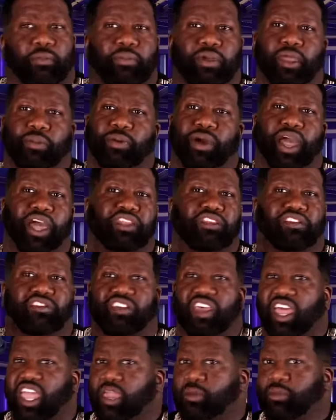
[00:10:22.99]
people had the
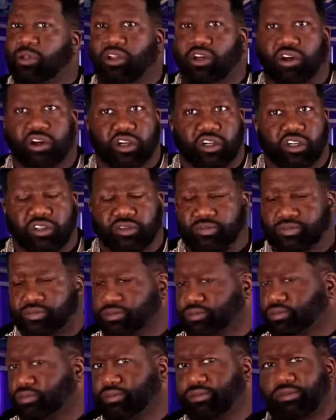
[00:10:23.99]
same look,
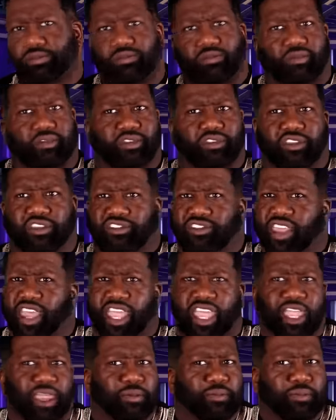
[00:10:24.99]
the
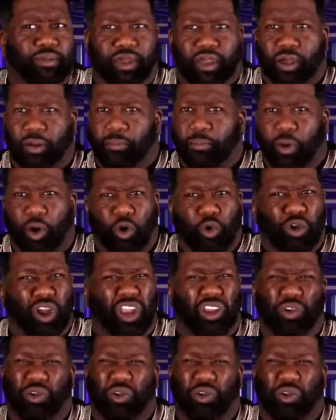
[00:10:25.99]
same mode.